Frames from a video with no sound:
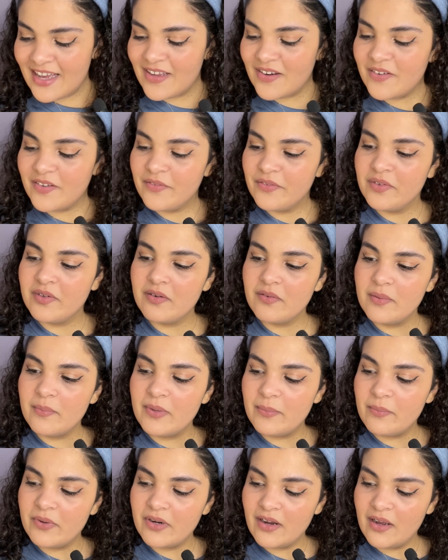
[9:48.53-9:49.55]
I don't even
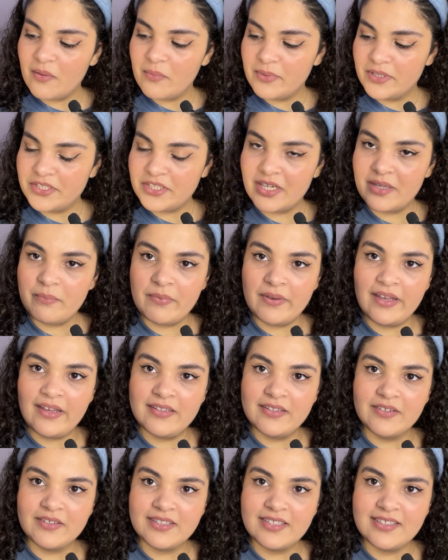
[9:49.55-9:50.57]
remember how much I
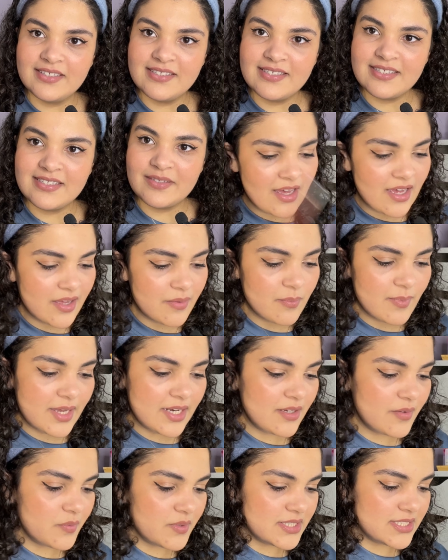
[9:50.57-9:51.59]
paid on this. I
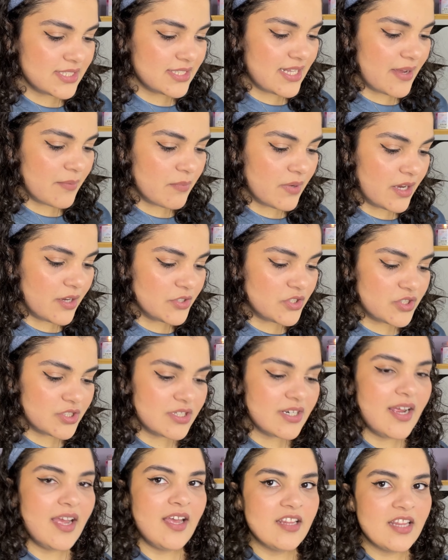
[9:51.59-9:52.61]
bet it wasn't that
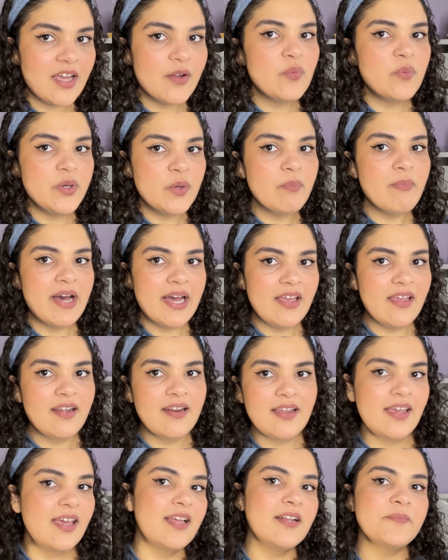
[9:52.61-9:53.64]
much, and I will buy it
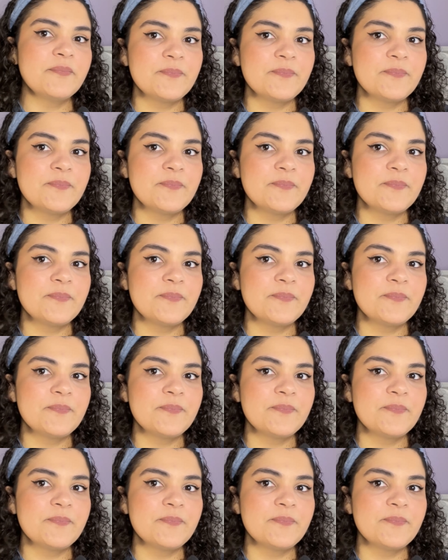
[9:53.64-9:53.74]
again.